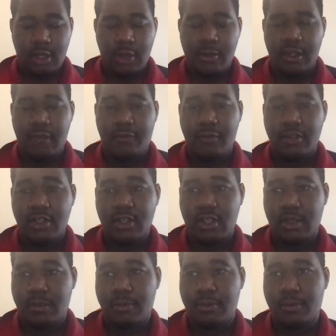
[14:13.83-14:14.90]
their
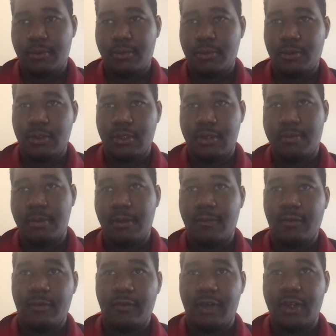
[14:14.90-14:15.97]
friendship was a bit of
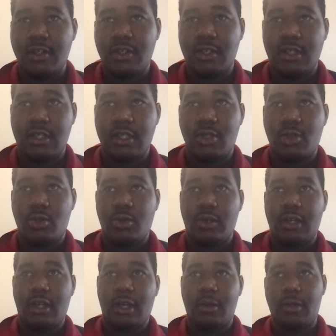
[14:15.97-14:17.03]
a factor in this
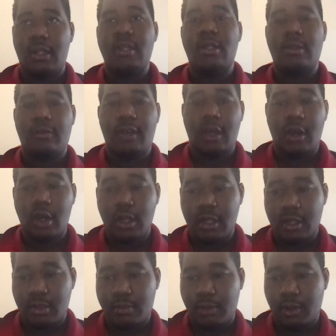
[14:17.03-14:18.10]
story, how in the
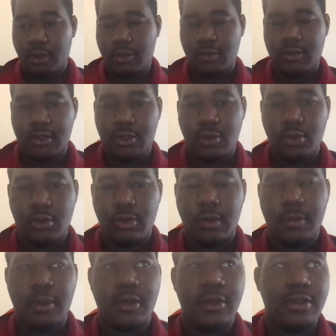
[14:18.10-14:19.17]
earlier parts of this story,
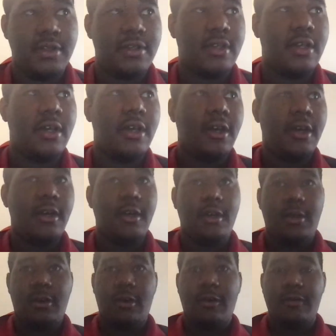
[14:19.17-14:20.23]
because
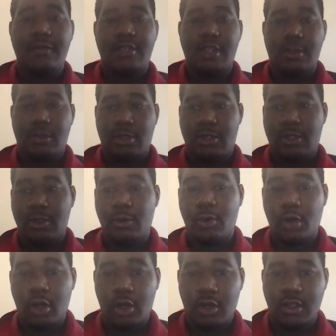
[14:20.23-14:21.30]
obviously he was still
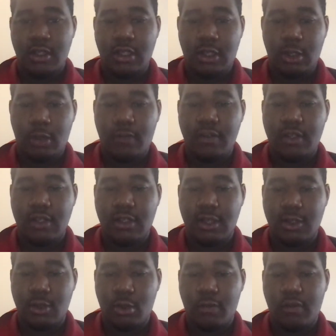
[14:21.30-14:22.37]
hurt, and he obviously
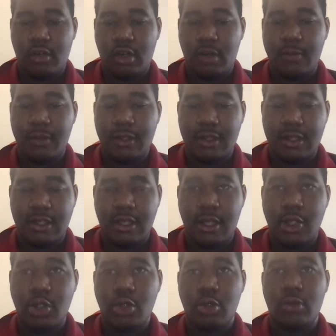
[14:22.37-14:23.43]
decided to overcome it and decided
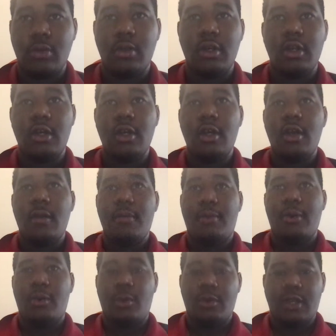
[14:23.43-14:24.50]
to
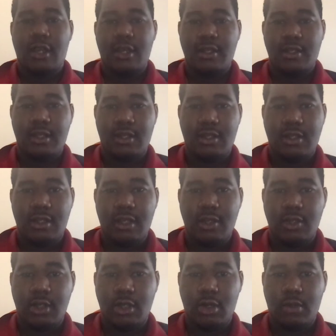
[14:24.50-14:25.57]
put all that aside, decided
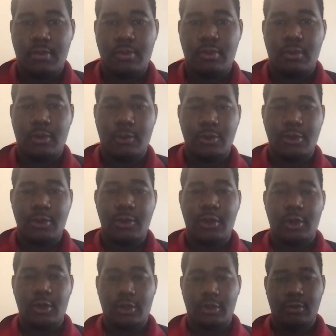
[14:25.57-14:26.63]
to help what was going
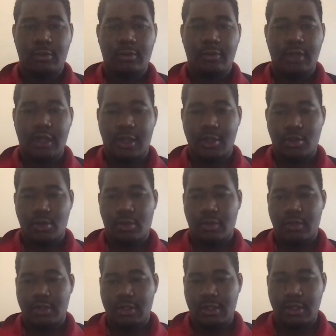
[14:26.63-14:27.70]
on with the Ice
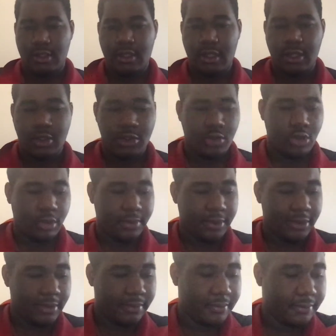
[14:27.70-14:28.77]
Warriors and decided to stop
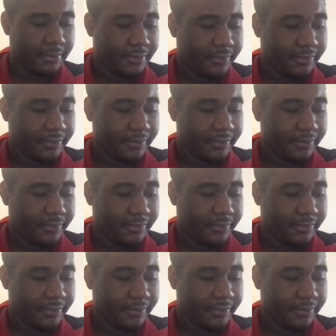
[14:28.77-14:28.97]
them.